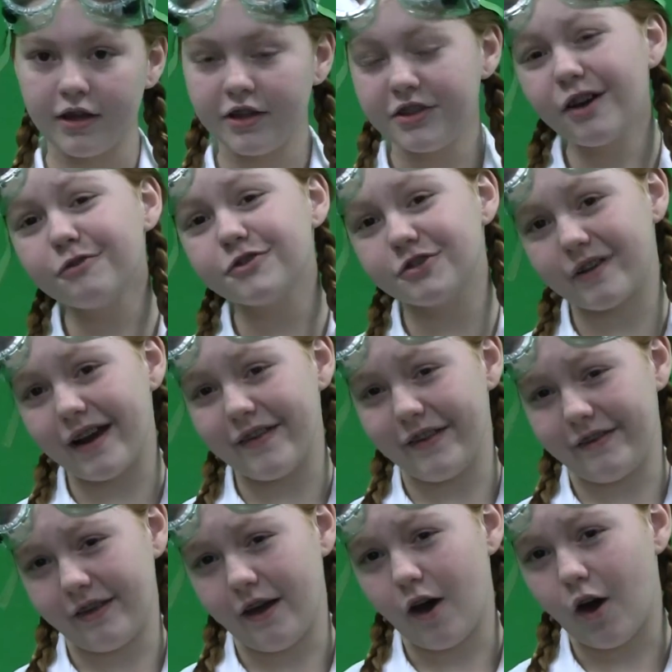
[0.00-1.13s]
Don't try
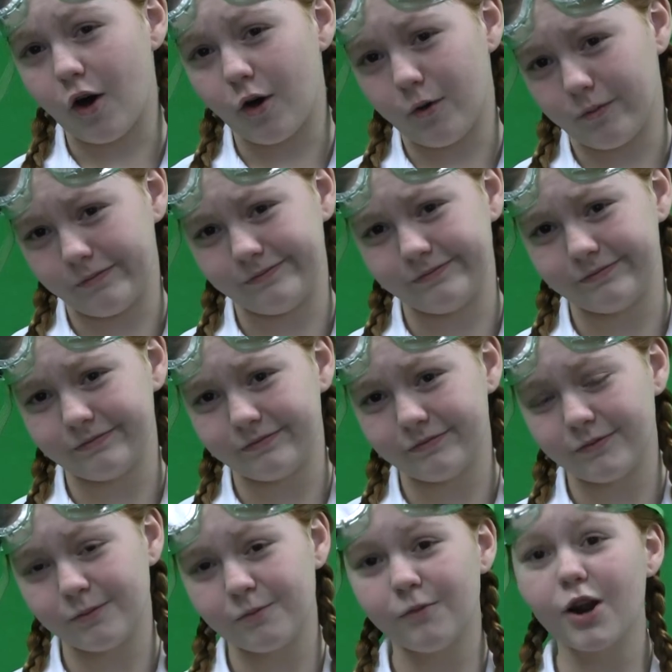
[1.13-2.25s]
this at
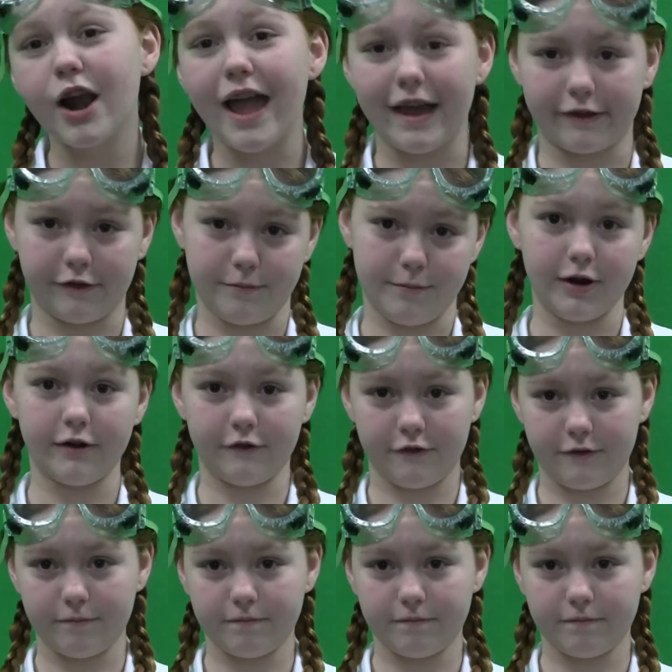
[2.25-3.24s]
home. We're experts.